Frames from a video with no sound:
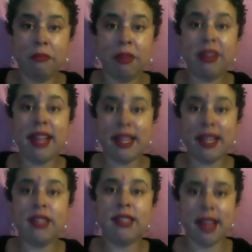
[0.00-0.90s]
But that's
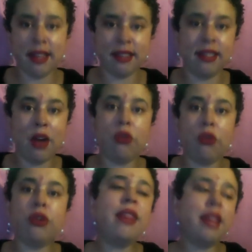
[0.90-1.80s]
exactly how,
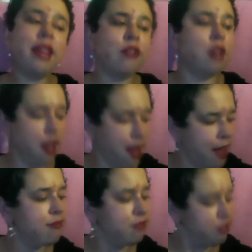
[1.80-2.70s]
I think there's a
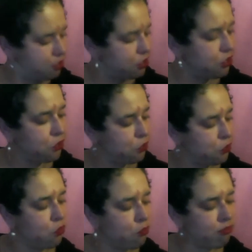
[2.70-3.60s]
lot to
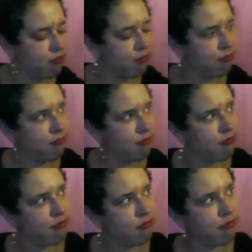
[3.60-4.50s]

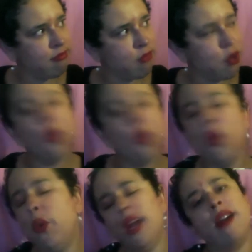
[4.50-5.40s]
who
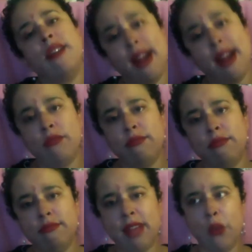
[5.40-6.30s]
we are now
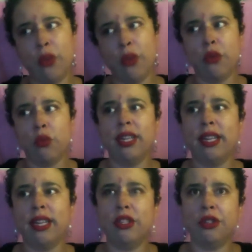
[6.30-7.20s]
that we don't
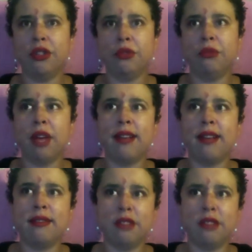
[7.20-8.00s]
relate to as,